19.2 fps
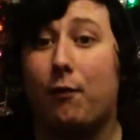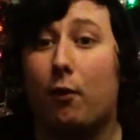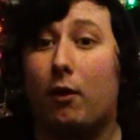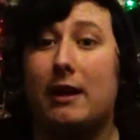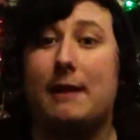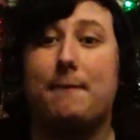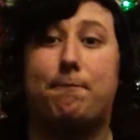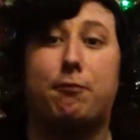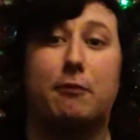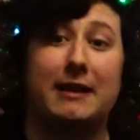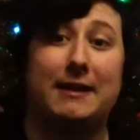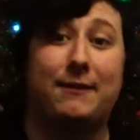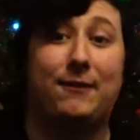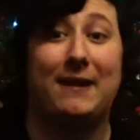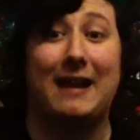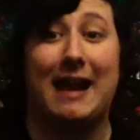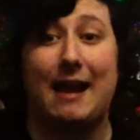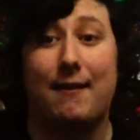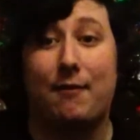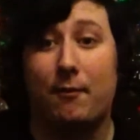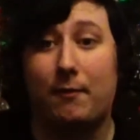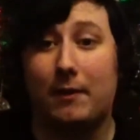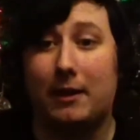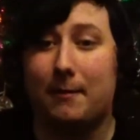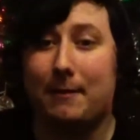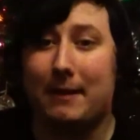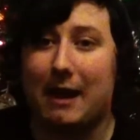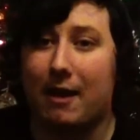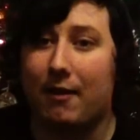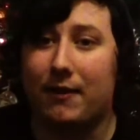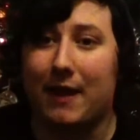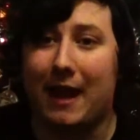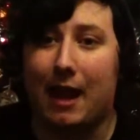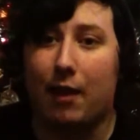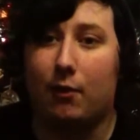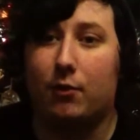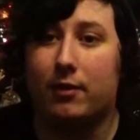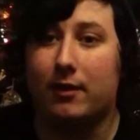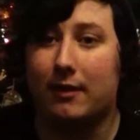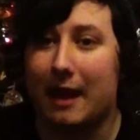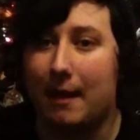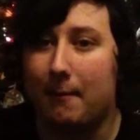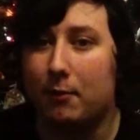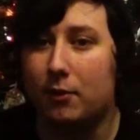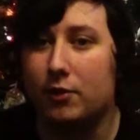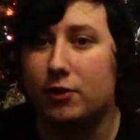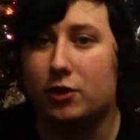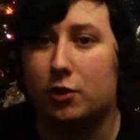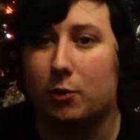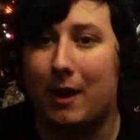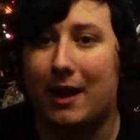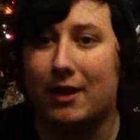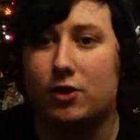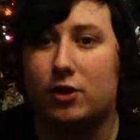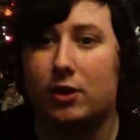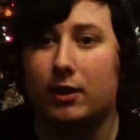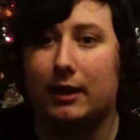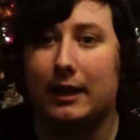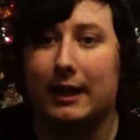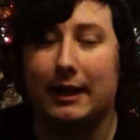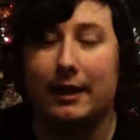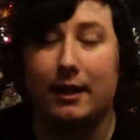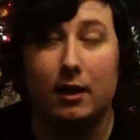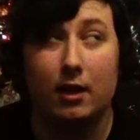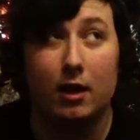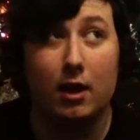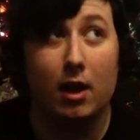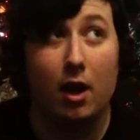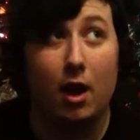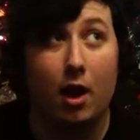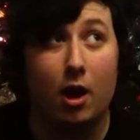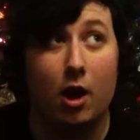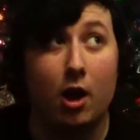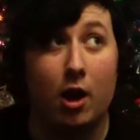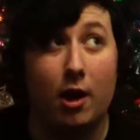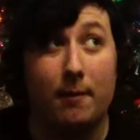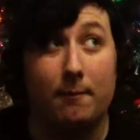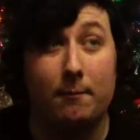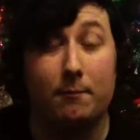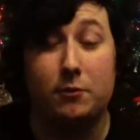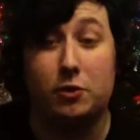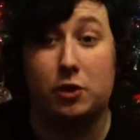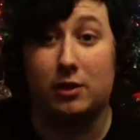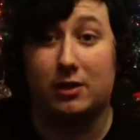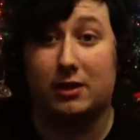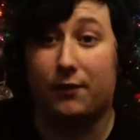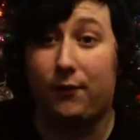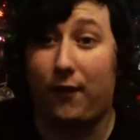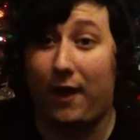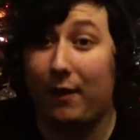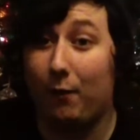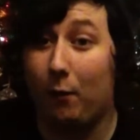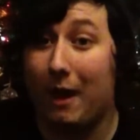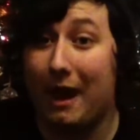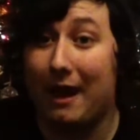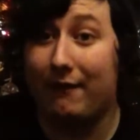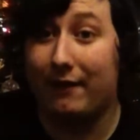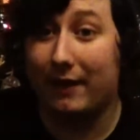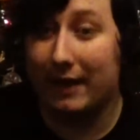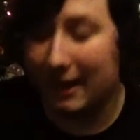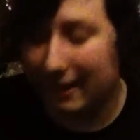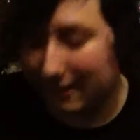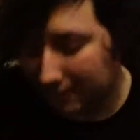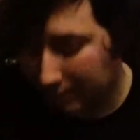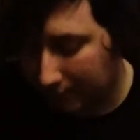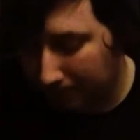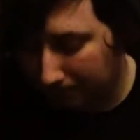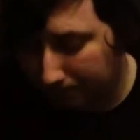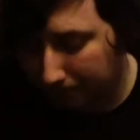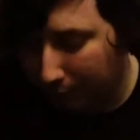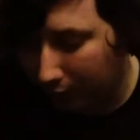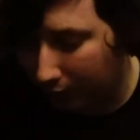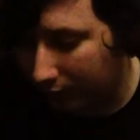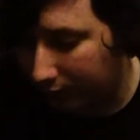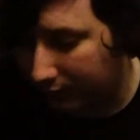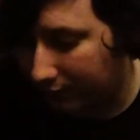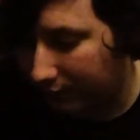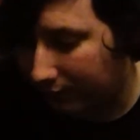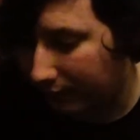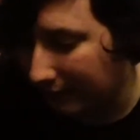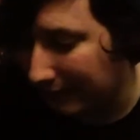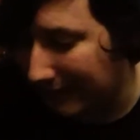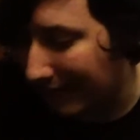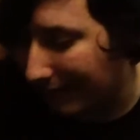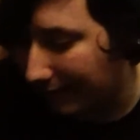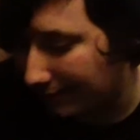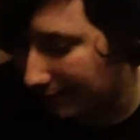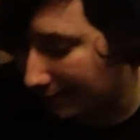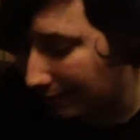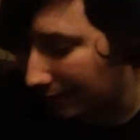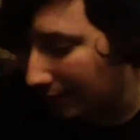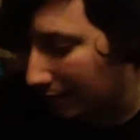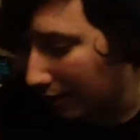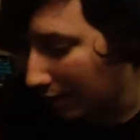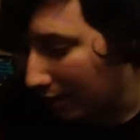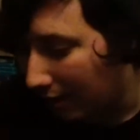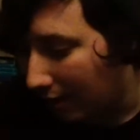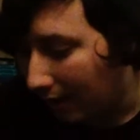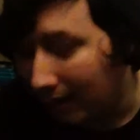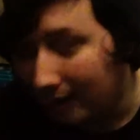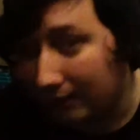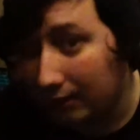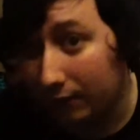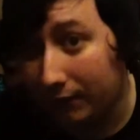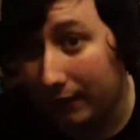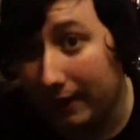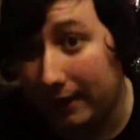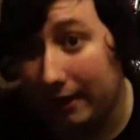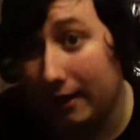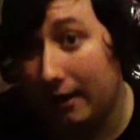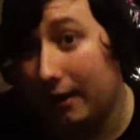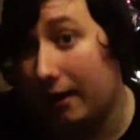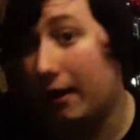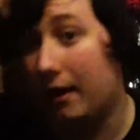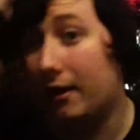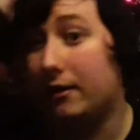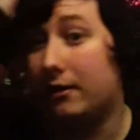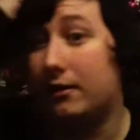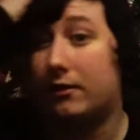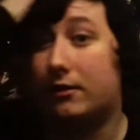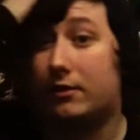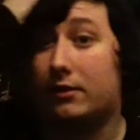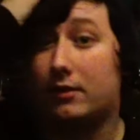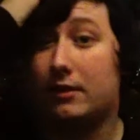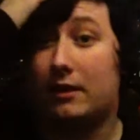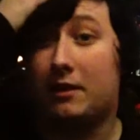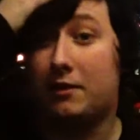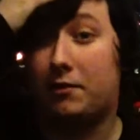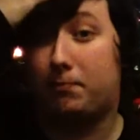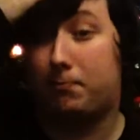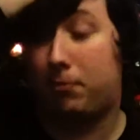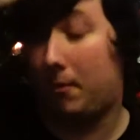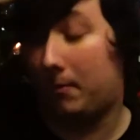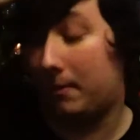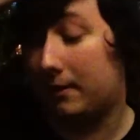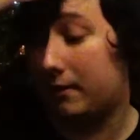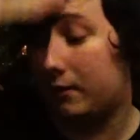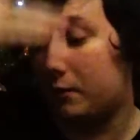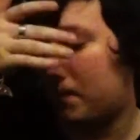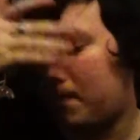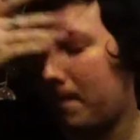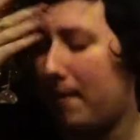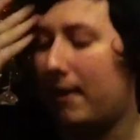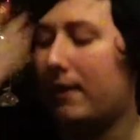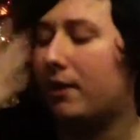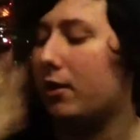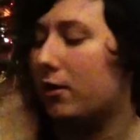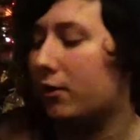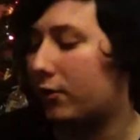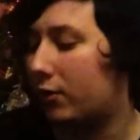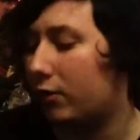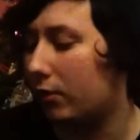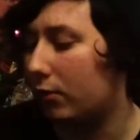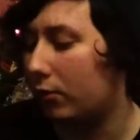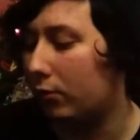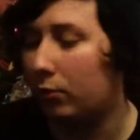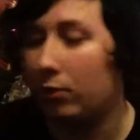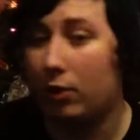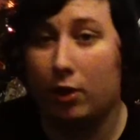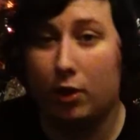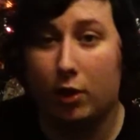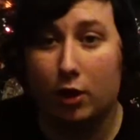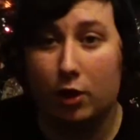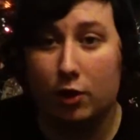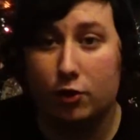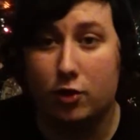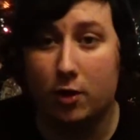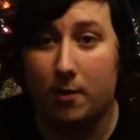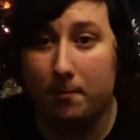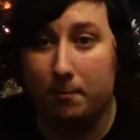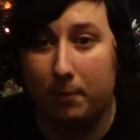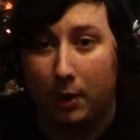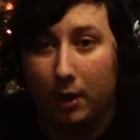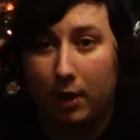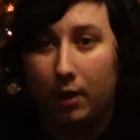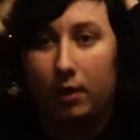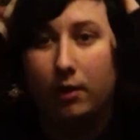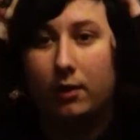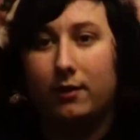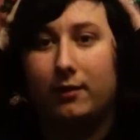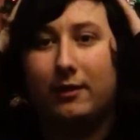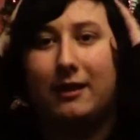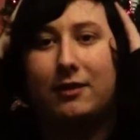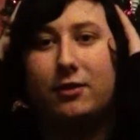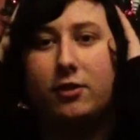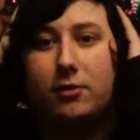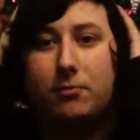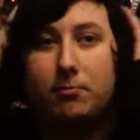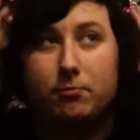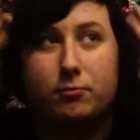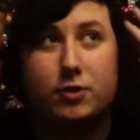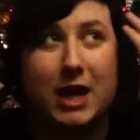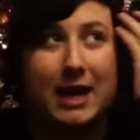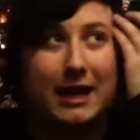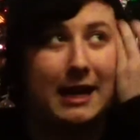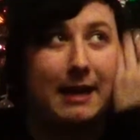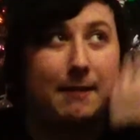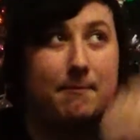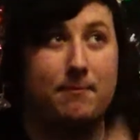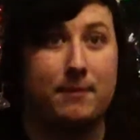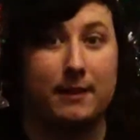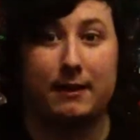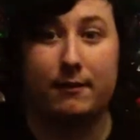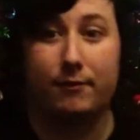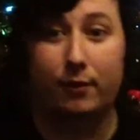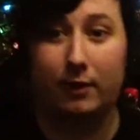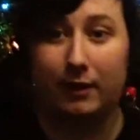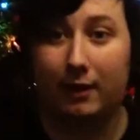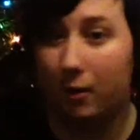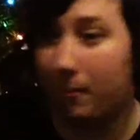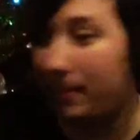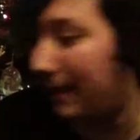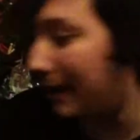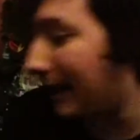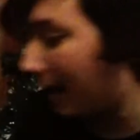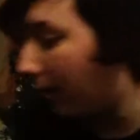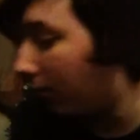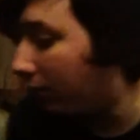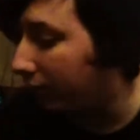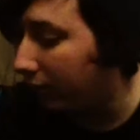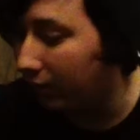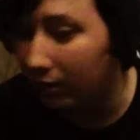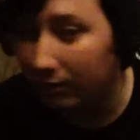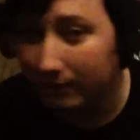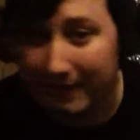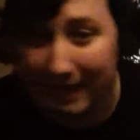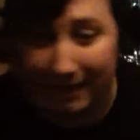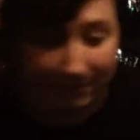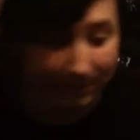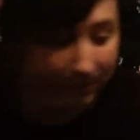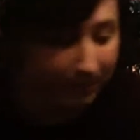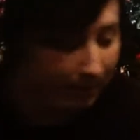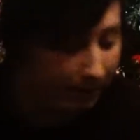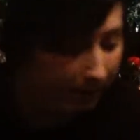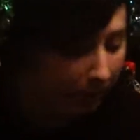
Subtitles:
worn it briefly, I haven't really been out of the house that much to actually justify wearing it, but yes, I love it, and it's probably going to be my go-to jumper slash jacket thing for a little bit now, so yes,